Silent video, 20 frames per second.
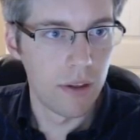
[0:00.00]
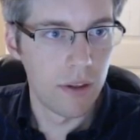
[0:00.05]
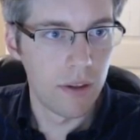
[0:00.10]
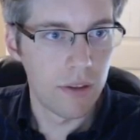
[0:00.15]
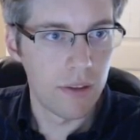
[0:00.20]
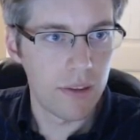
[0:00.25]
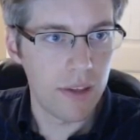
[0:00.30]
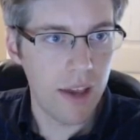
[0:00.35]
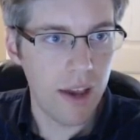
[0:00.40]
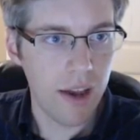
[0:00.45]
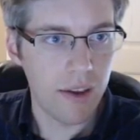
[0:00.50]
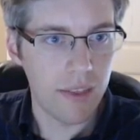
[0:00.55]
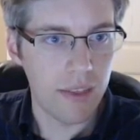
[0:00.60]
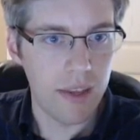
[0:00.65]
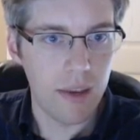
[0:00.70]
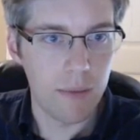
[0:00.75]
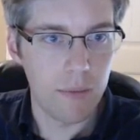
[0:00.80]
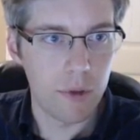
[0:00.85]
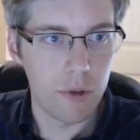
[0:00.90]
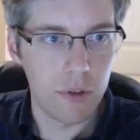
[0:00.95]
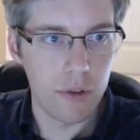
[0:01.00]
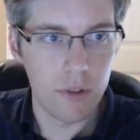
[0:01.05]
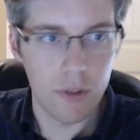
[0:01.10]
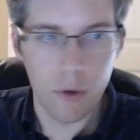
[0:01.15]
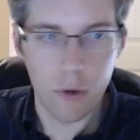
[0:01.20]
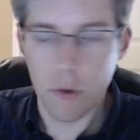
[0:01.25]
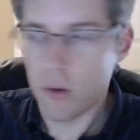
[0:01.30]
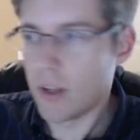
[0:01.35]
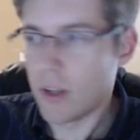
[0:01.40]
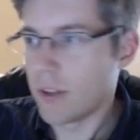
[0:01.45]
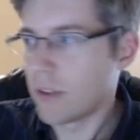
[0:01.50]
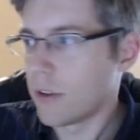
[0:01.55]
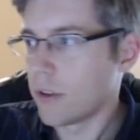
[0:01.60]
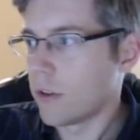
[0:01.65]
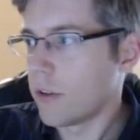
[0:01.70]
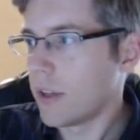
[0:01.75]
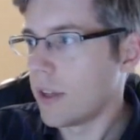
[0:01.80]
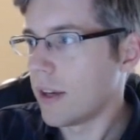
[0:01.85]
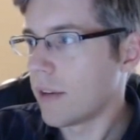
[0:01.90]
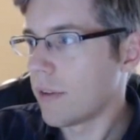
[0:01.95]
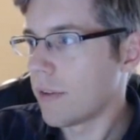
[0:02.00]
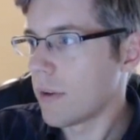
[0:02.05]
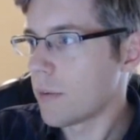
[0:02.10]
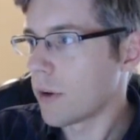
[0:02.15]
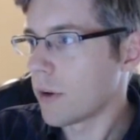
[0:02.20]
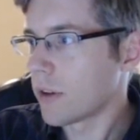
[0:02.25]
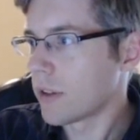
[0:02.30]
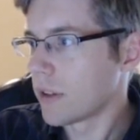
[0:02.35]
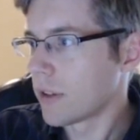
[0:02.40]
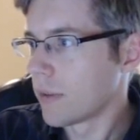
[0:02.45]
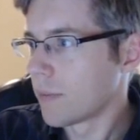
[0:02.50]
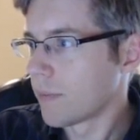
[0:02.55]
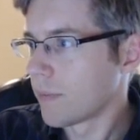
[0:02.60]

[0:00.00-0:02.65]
stack the images according to the ephemeris.